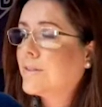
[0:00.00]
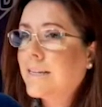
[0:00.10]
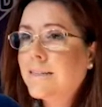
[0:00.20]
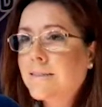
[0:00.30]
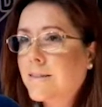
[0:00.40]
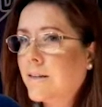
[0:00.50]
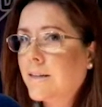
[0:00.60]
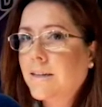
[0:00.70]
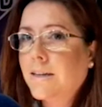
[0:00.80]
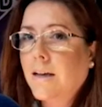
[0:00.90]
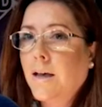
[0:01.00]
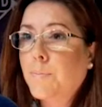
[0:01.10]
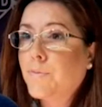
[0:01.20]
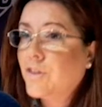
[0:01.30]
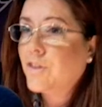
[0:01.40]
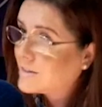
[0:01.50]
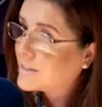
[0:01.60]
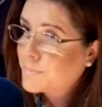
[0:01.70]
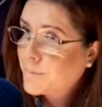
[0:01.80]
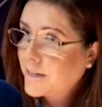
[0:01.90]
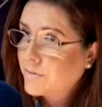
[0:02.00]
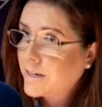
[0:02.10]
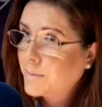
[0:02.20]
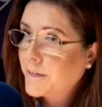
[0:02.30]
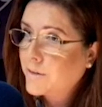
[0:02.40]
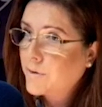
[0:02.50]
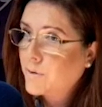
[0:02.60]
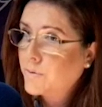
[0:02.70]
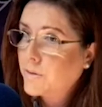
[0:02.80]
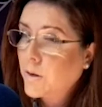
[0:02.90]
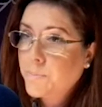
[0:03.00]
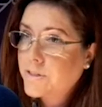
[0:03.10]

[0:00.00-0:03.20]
So things like genetics play a really big role,